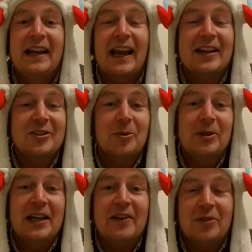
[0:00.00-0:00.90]
And so we
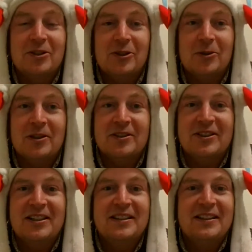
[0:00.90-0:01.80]
gave the
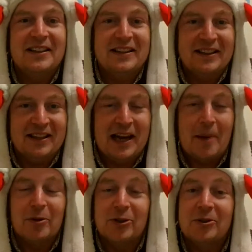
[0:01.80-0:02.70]
students the
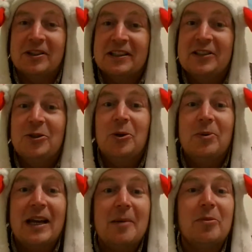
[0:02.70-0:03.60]
opportunity to
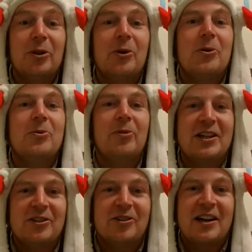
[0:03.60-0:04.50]
name their own
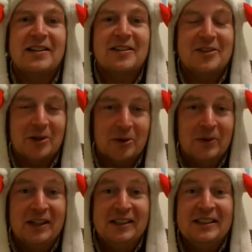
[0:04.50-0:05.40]
restaurant. So
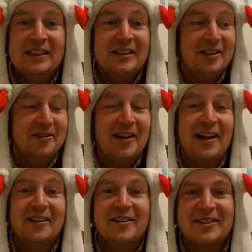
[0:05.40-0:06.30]
their
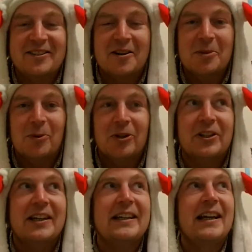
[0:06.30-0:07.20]
dialogue starts more
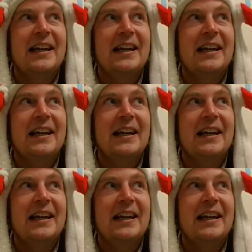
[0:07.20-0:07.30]
like,